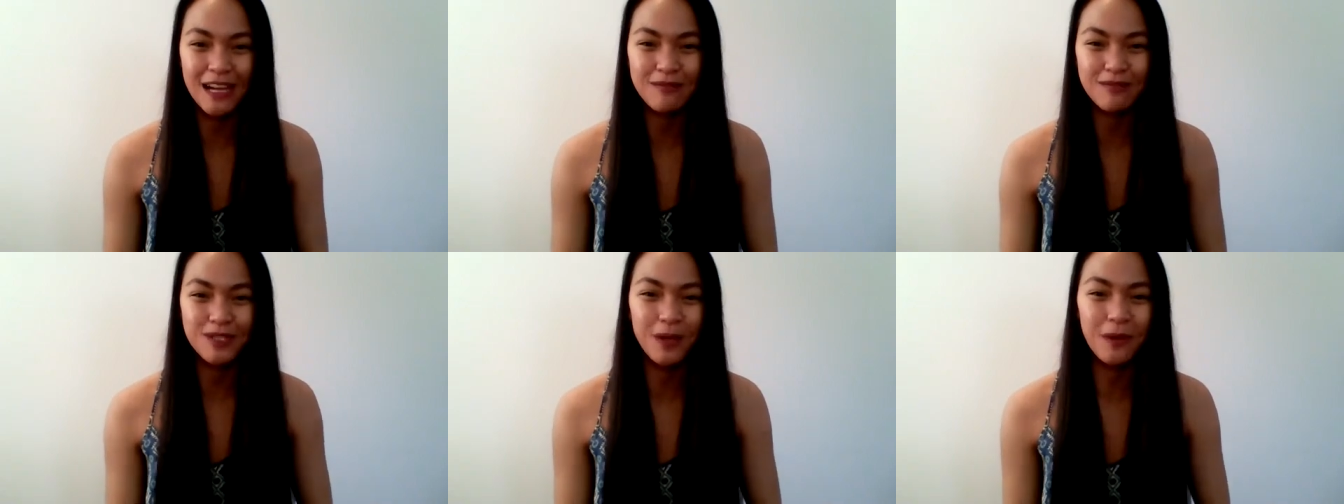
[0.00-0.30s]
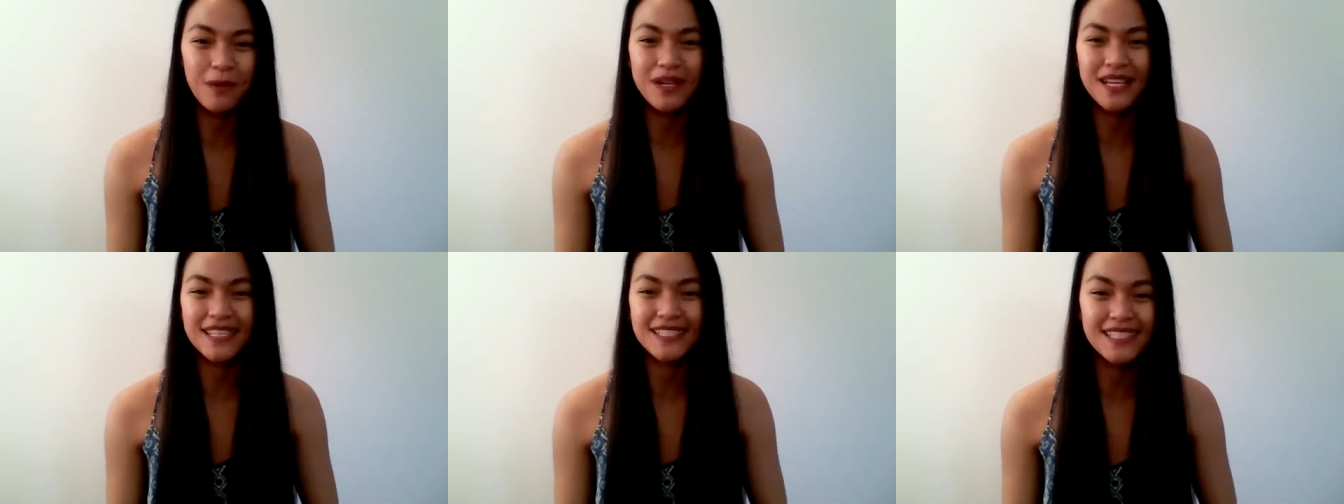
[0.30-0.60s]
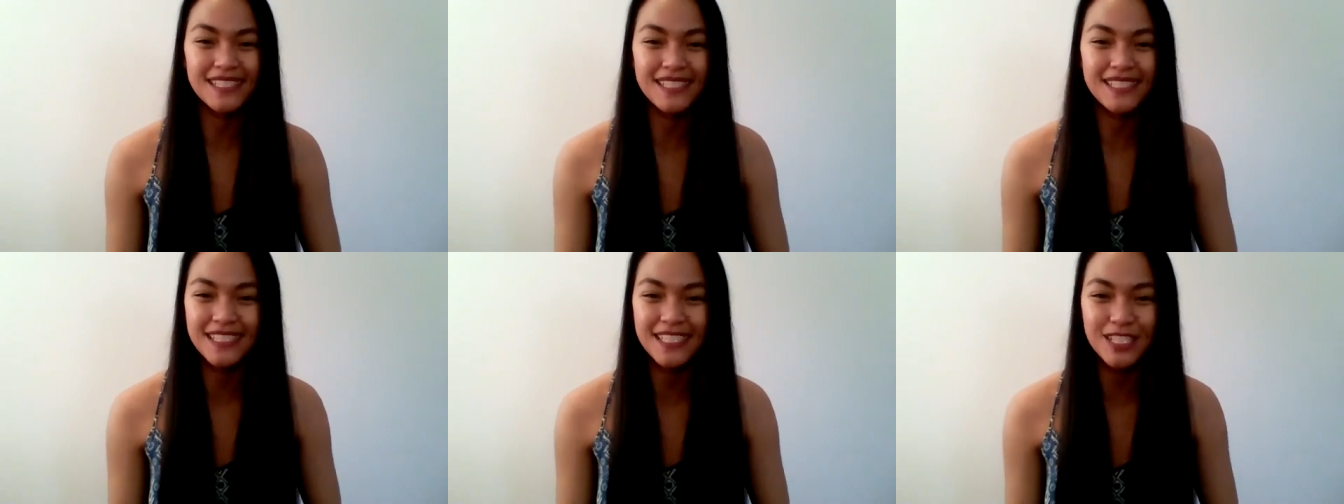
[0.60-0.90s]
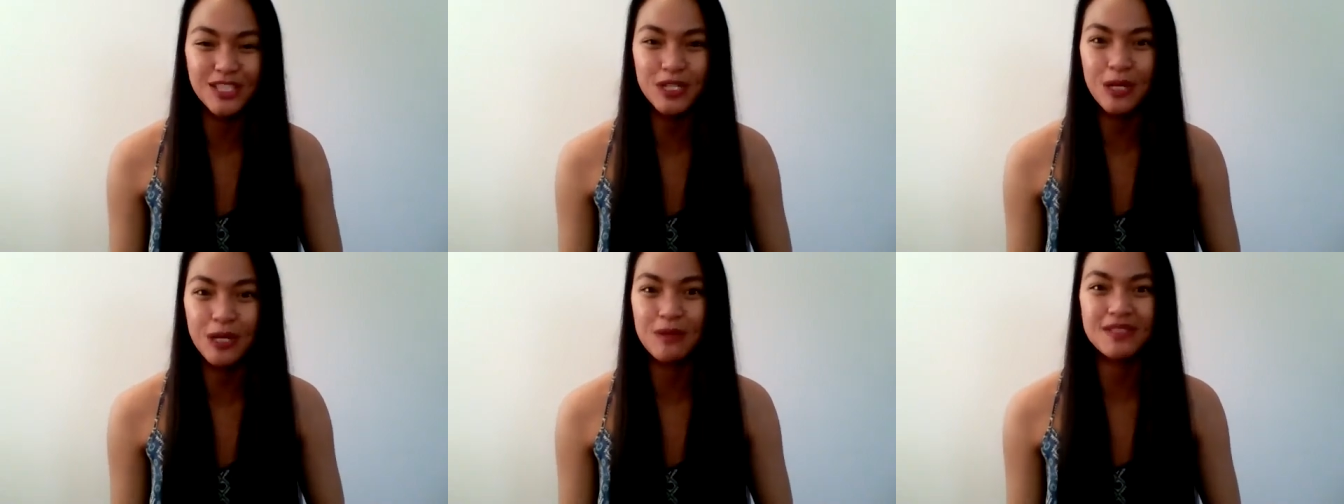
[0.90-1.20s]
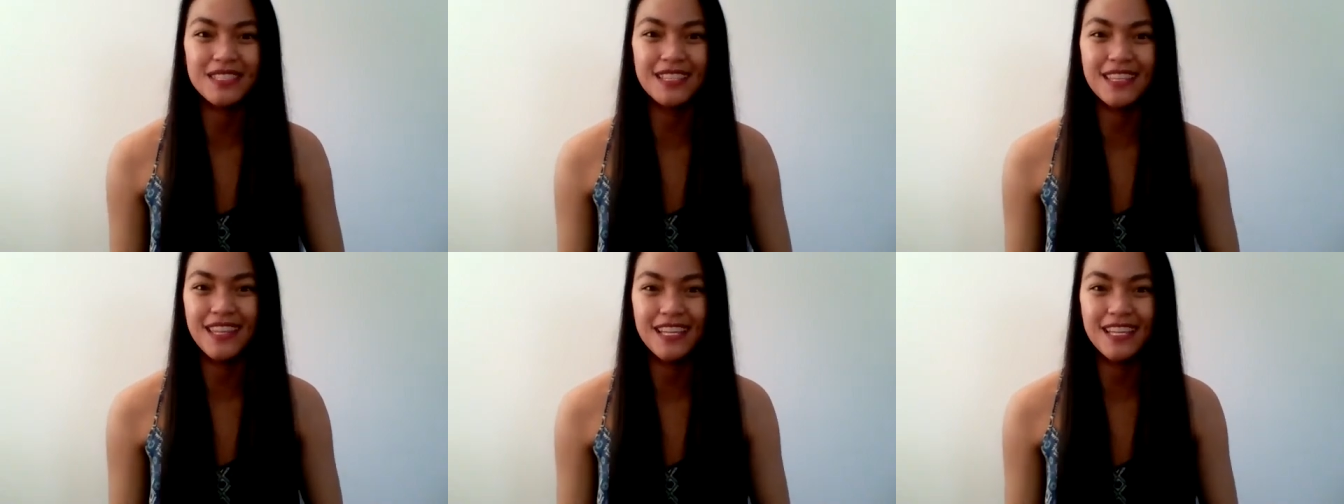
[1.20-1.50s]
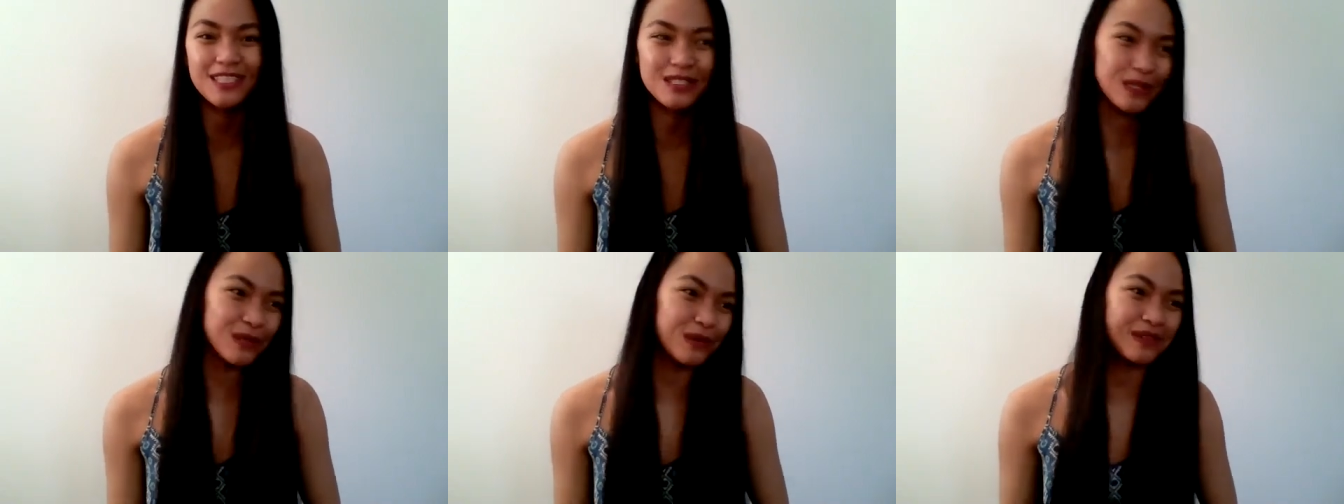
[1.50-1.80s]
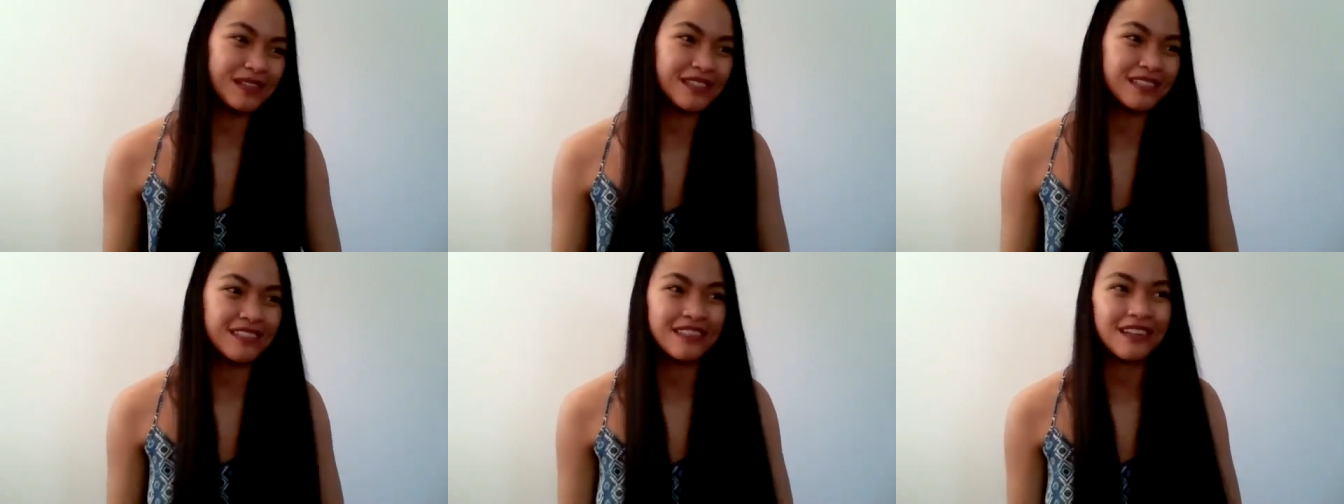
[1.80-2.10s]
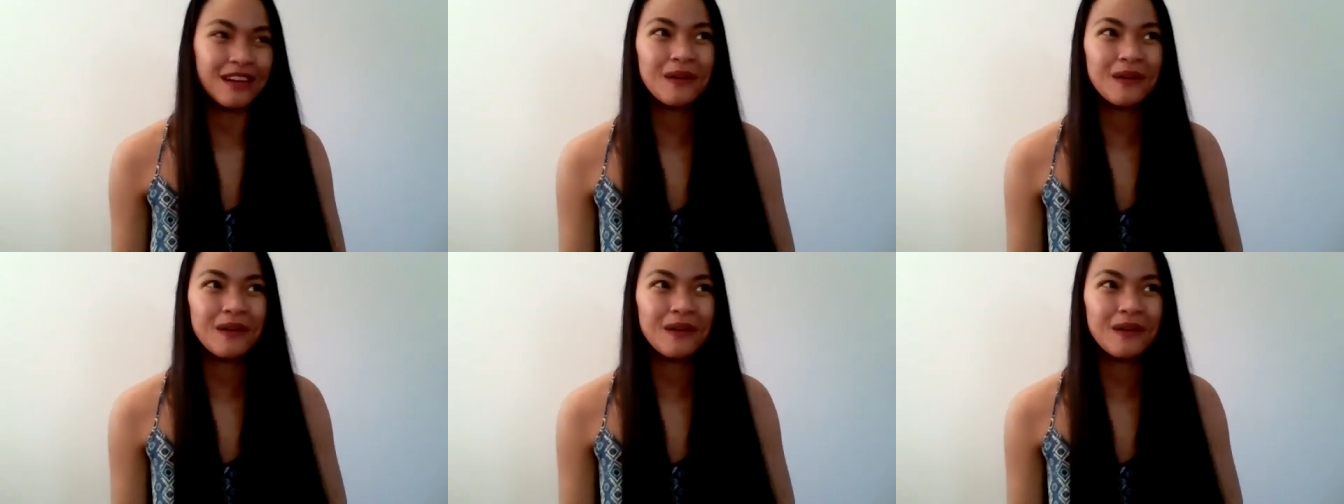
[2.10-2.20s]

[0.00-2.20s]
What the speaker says: showcases and shows that they do, and